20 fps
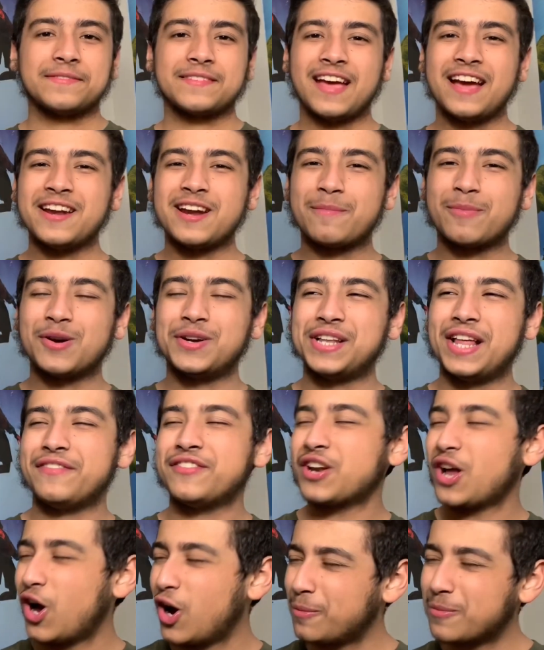At number 11,
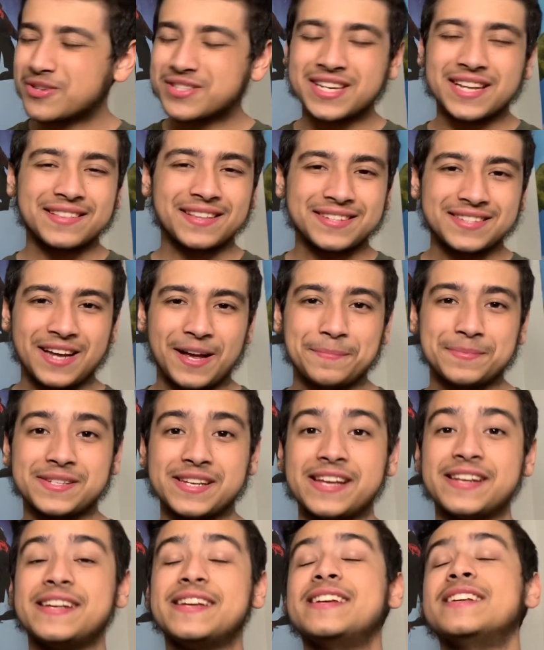almost at the top
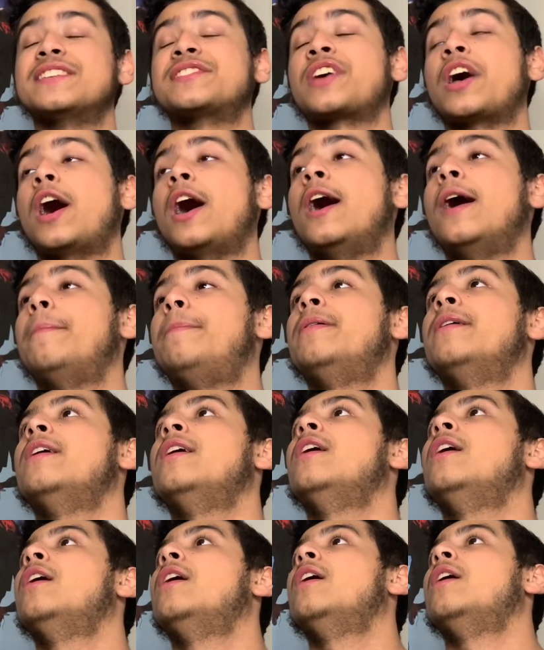10, is Up.
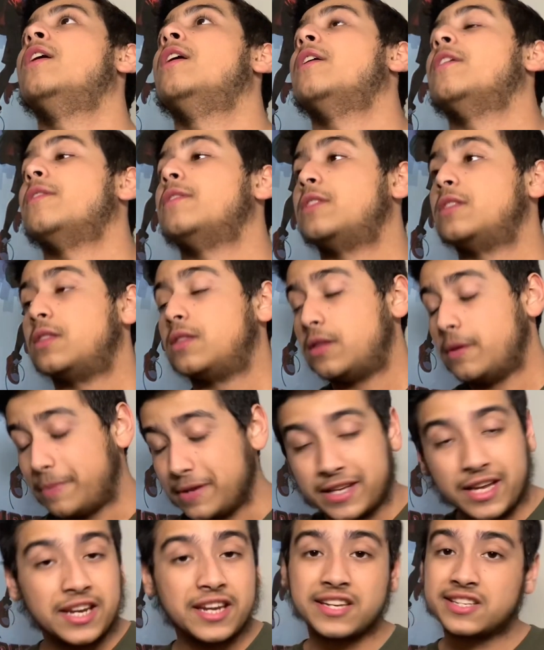The
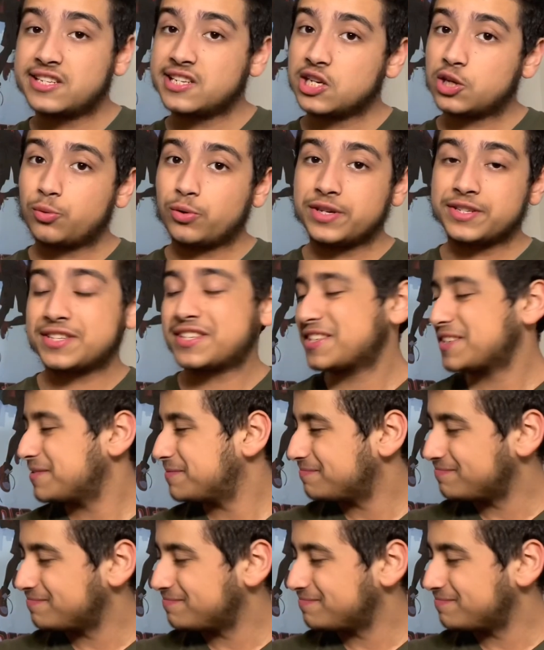beginning sequence,